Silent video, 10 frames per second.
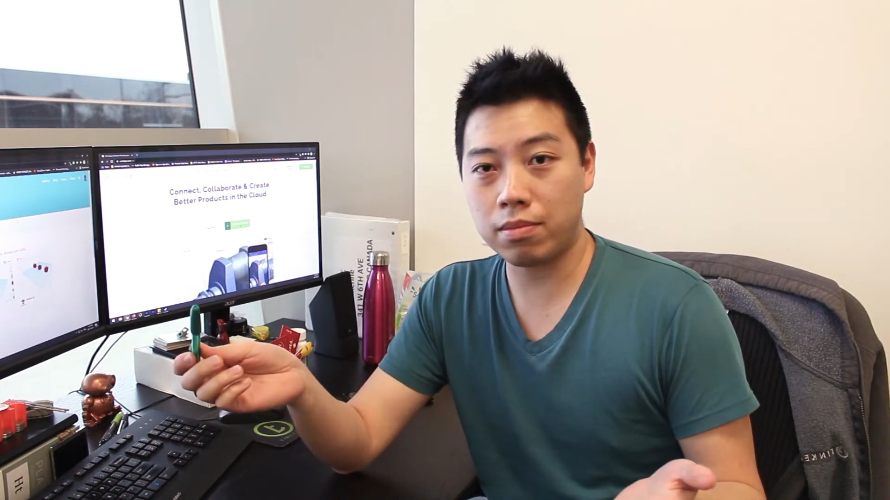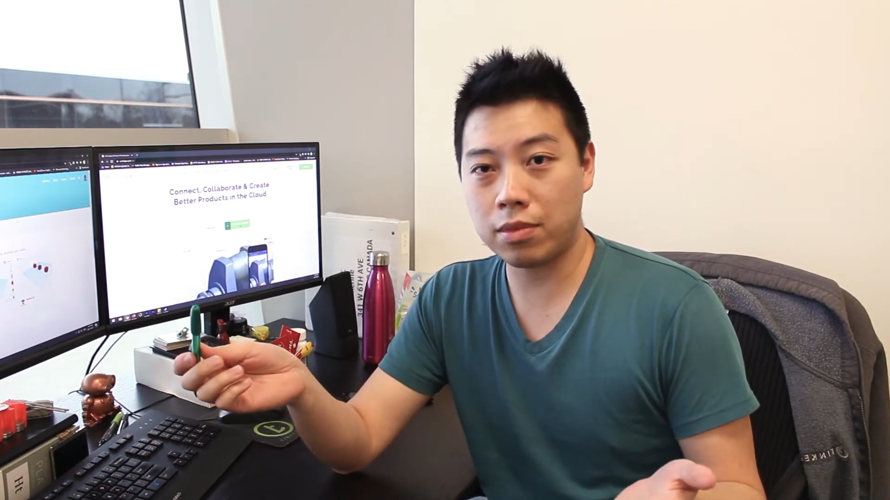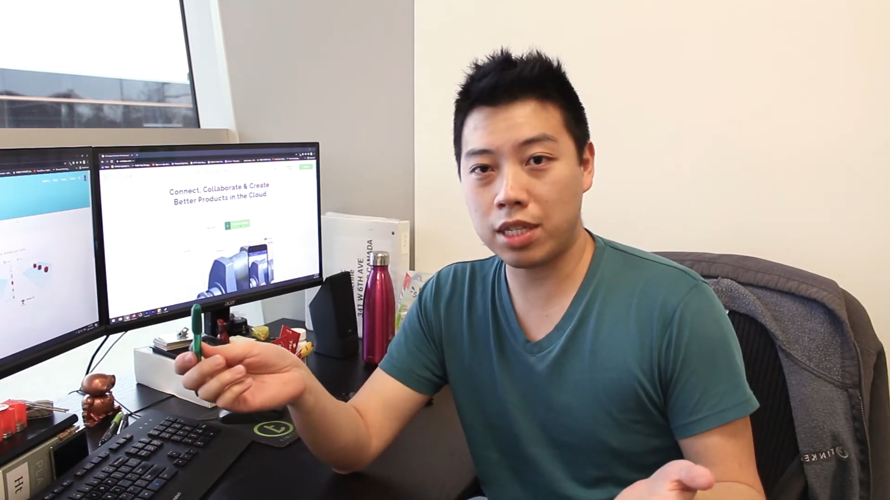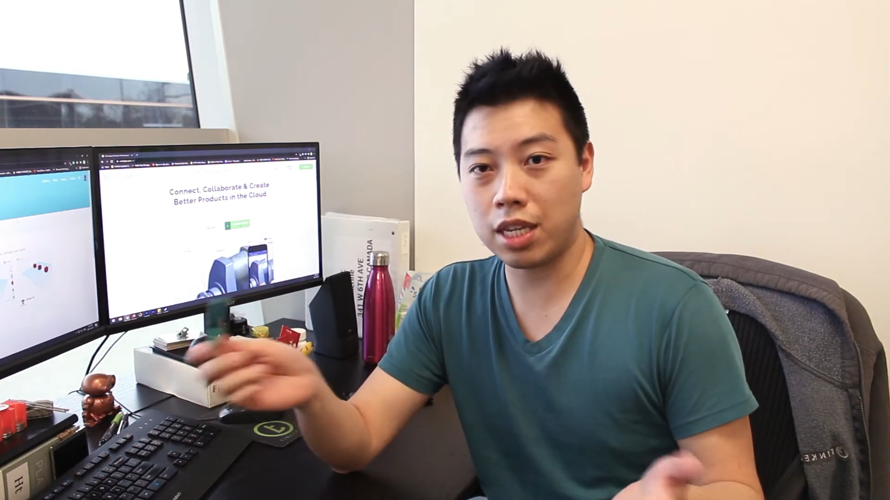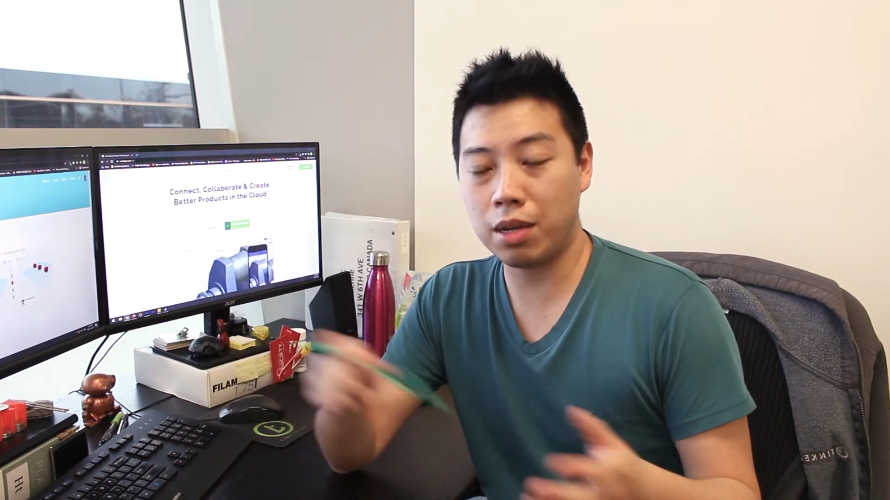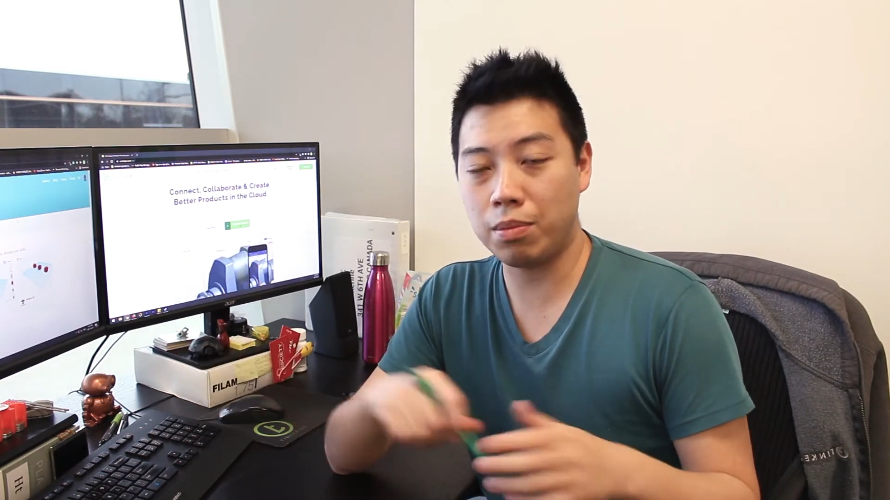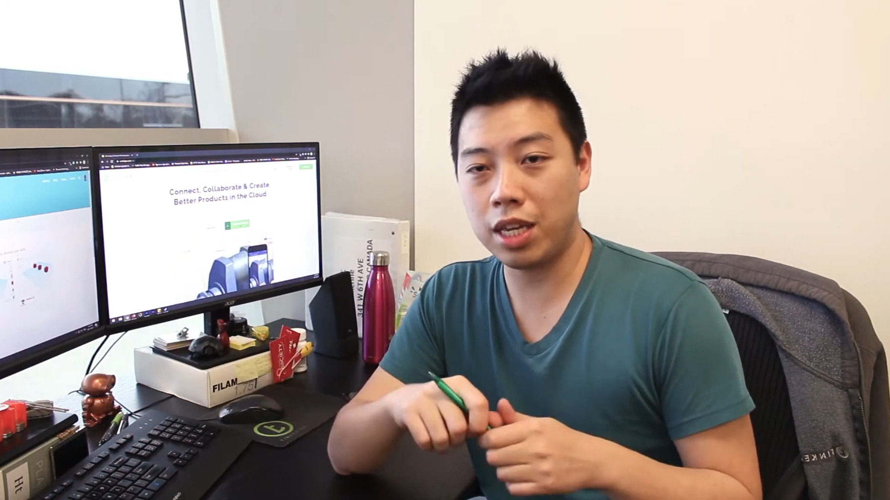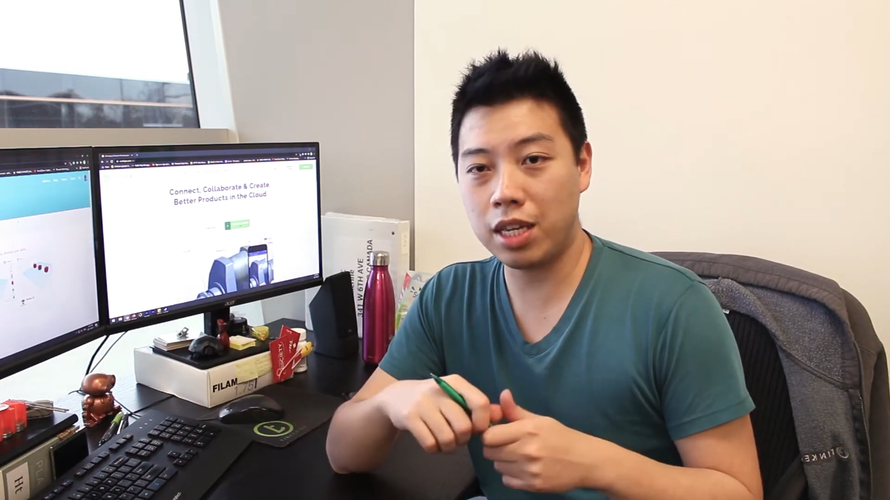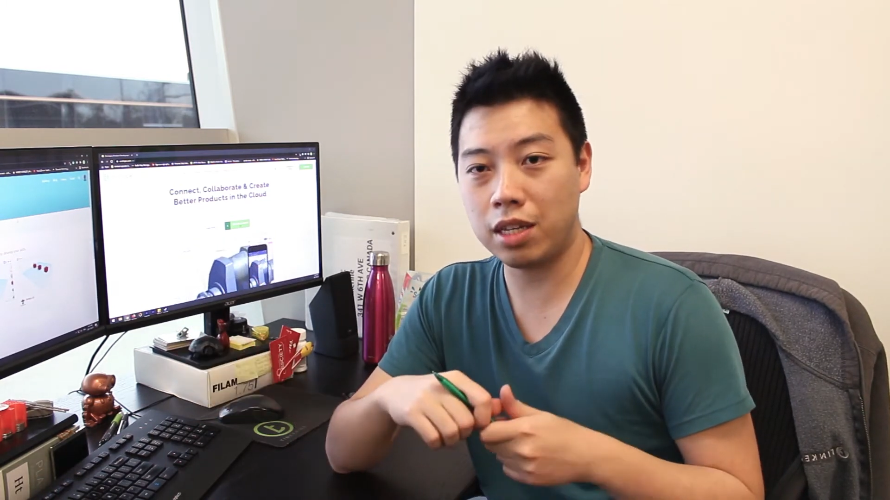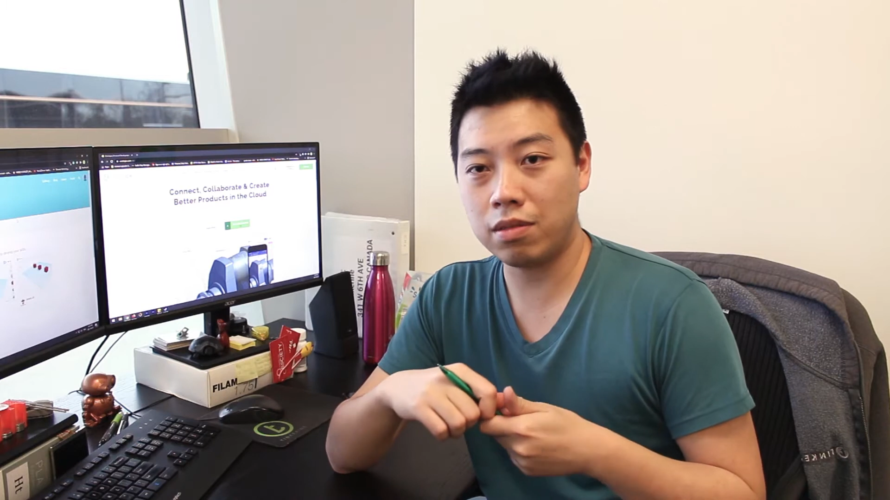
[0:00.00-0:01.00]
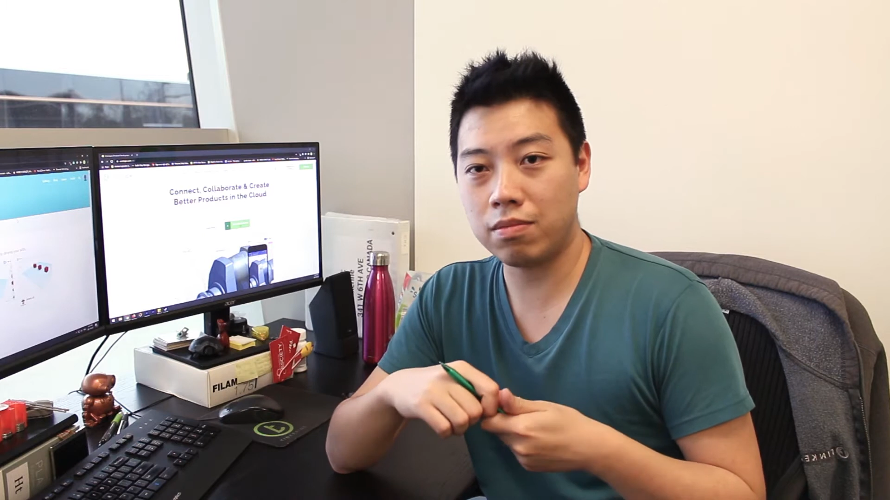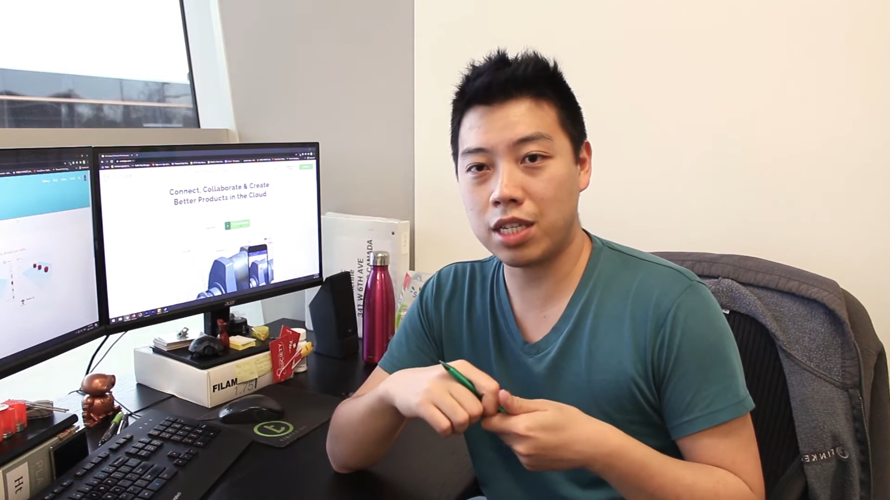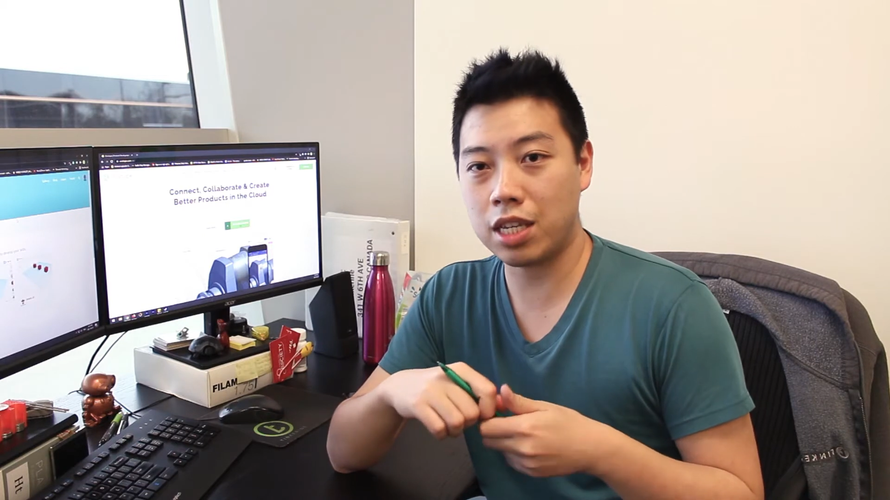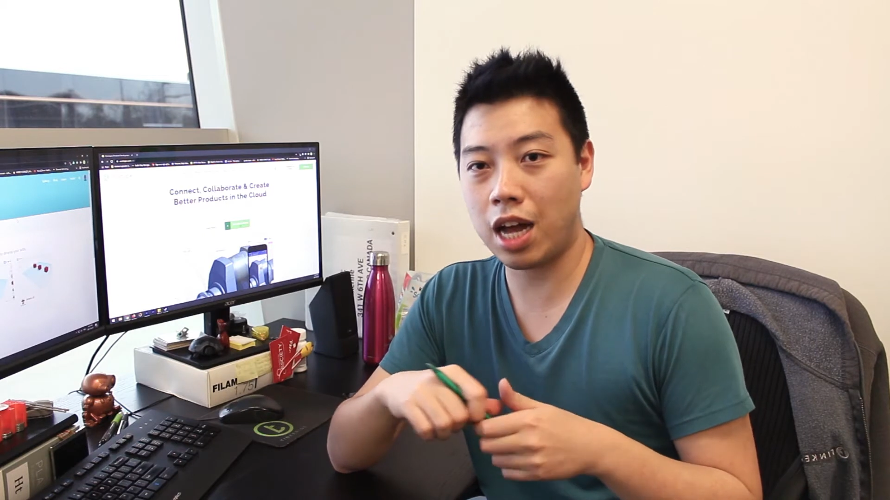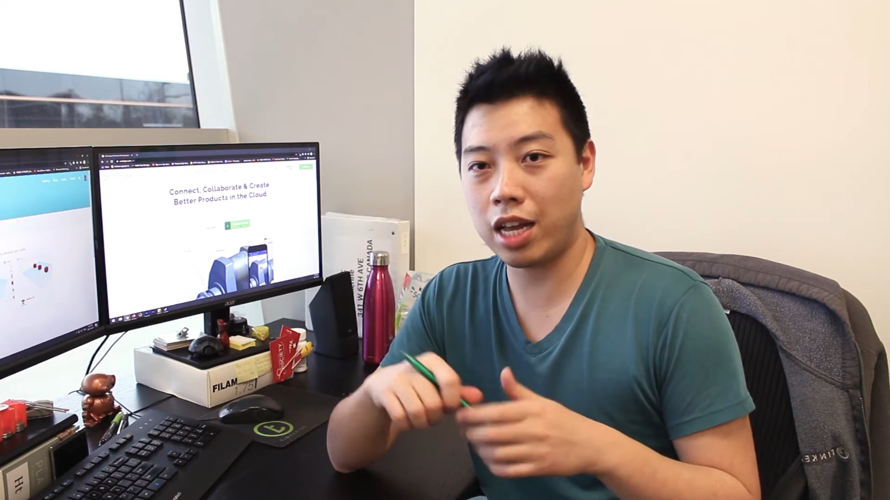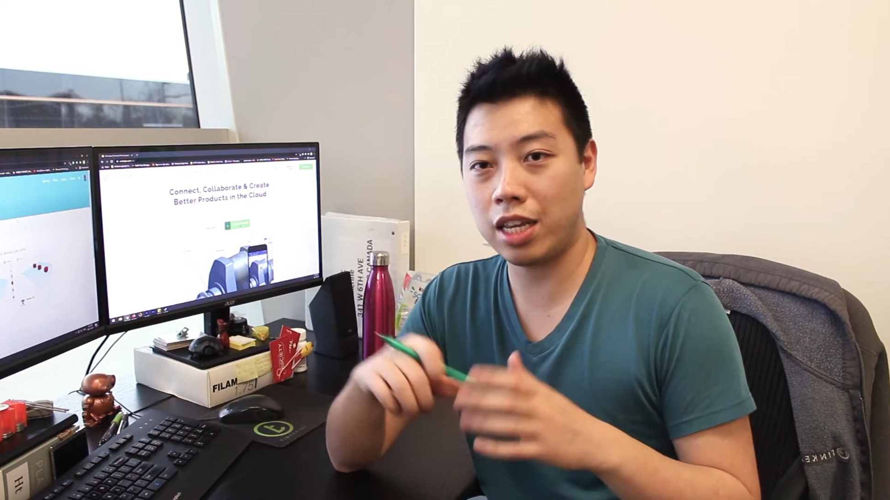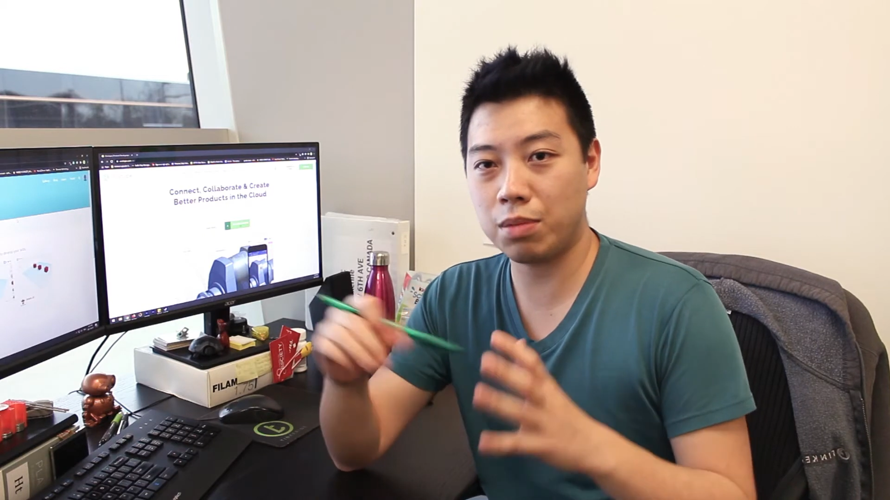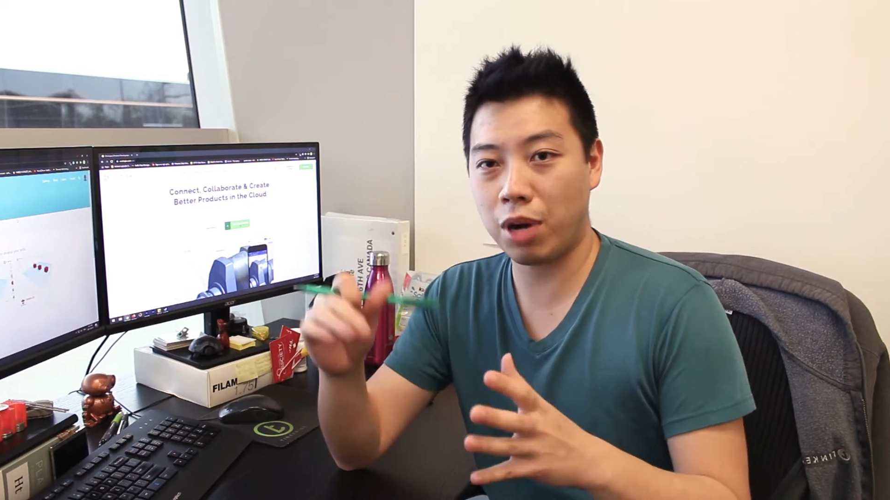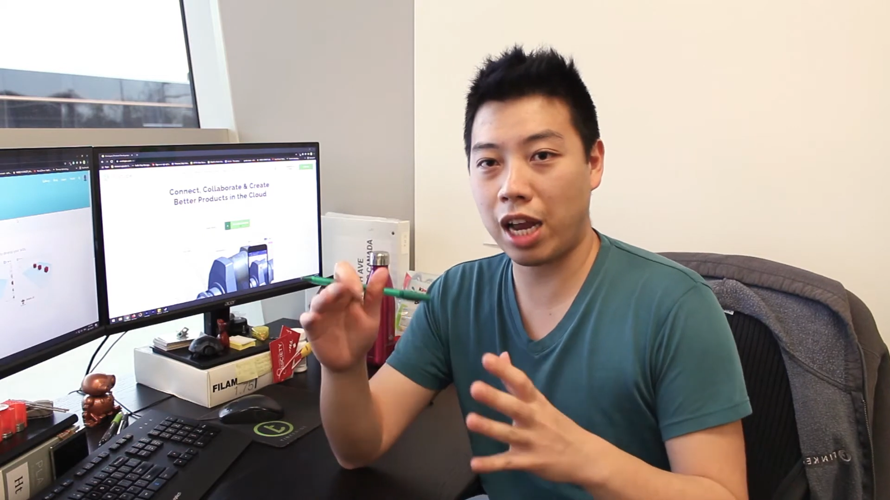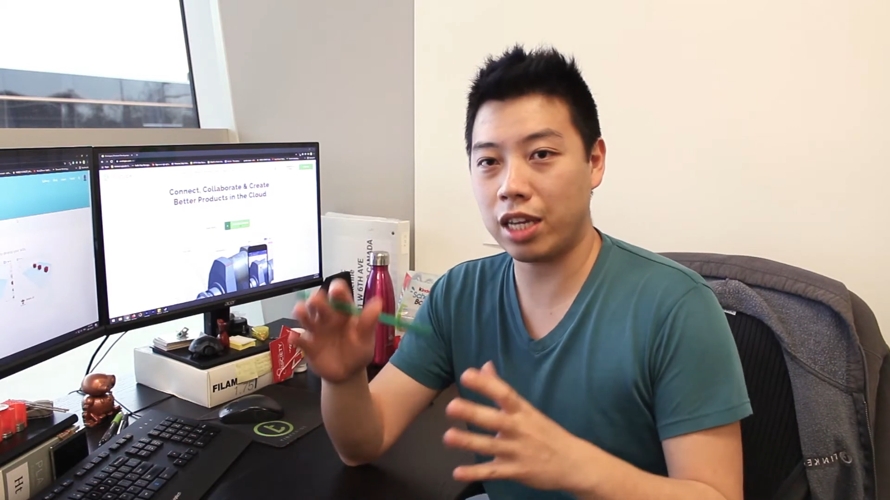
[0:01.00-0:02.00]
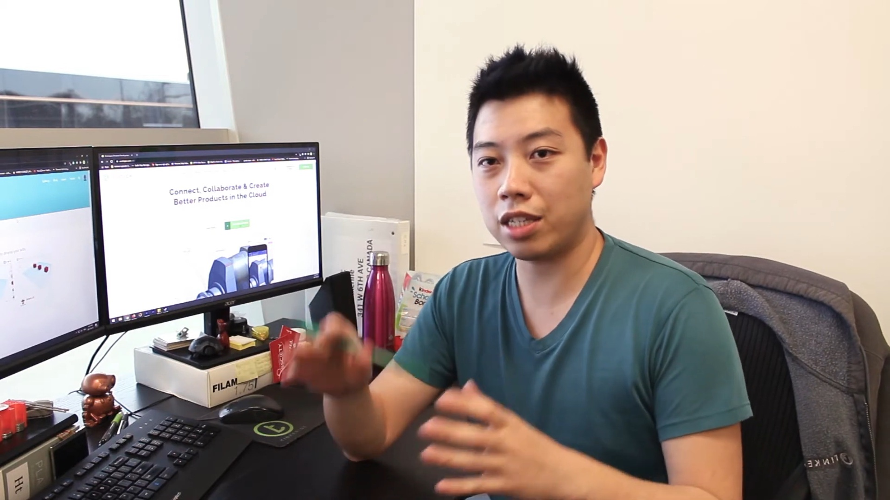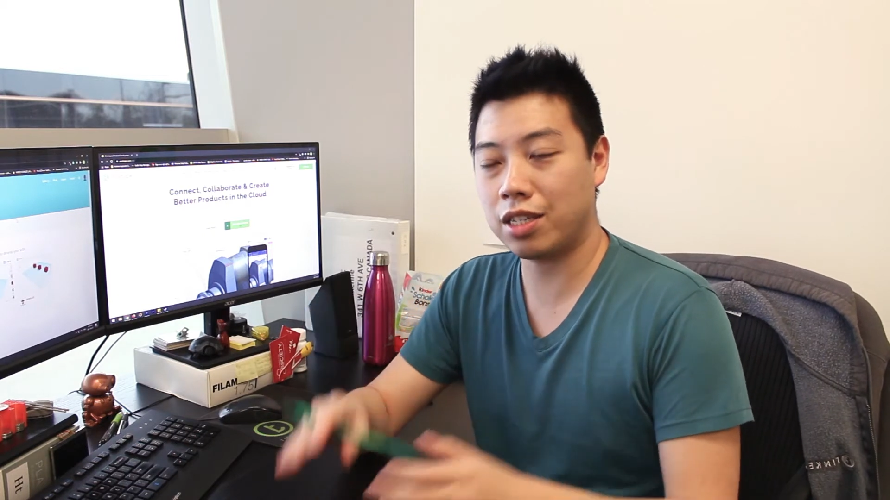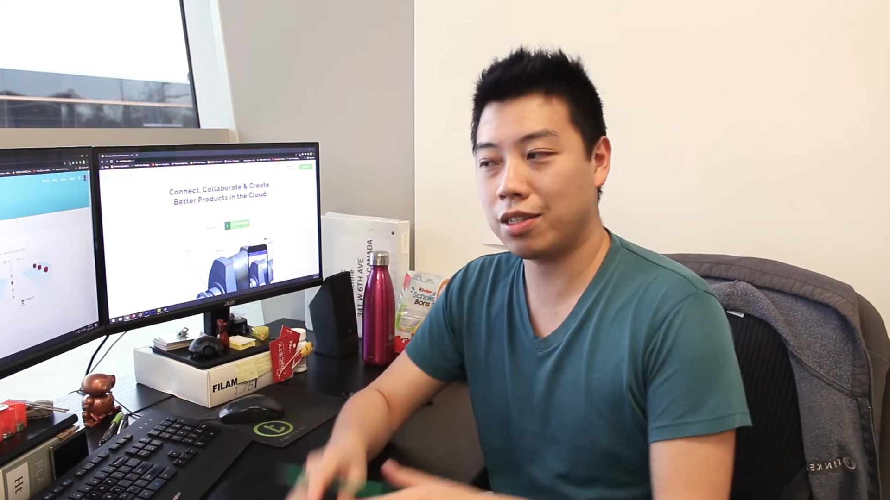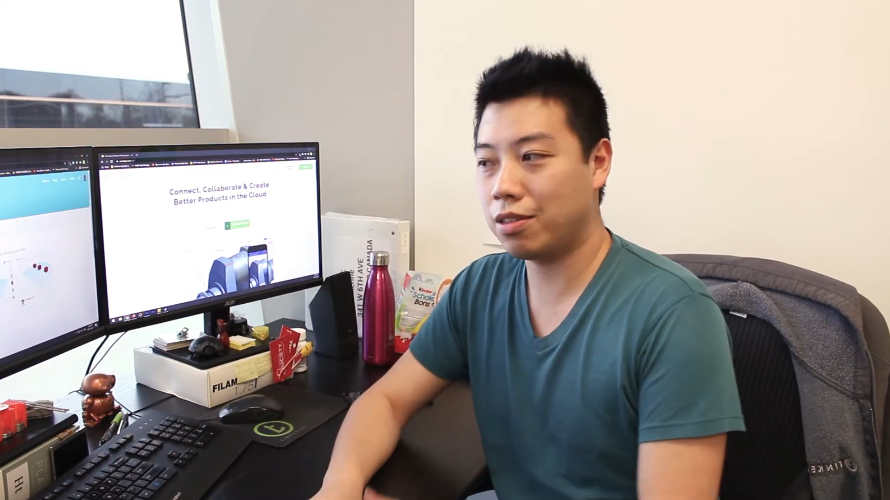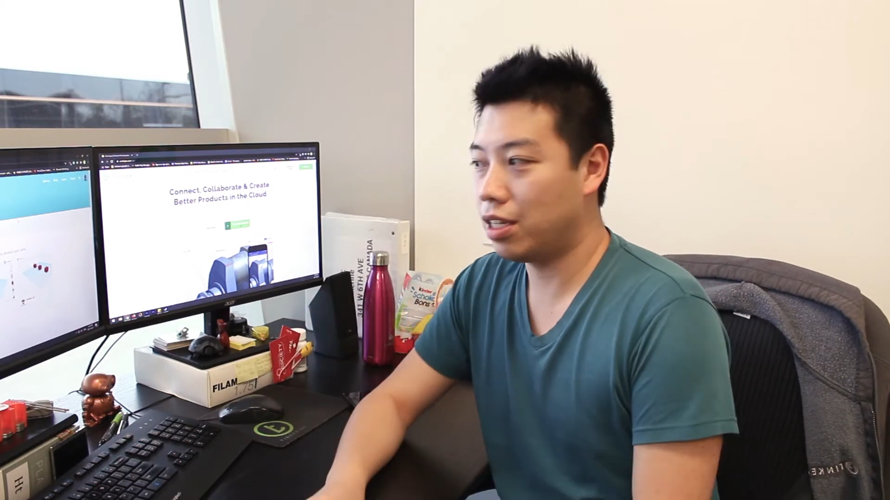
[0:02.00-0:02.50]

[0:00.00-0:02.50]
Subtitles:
seeing me design these brackets.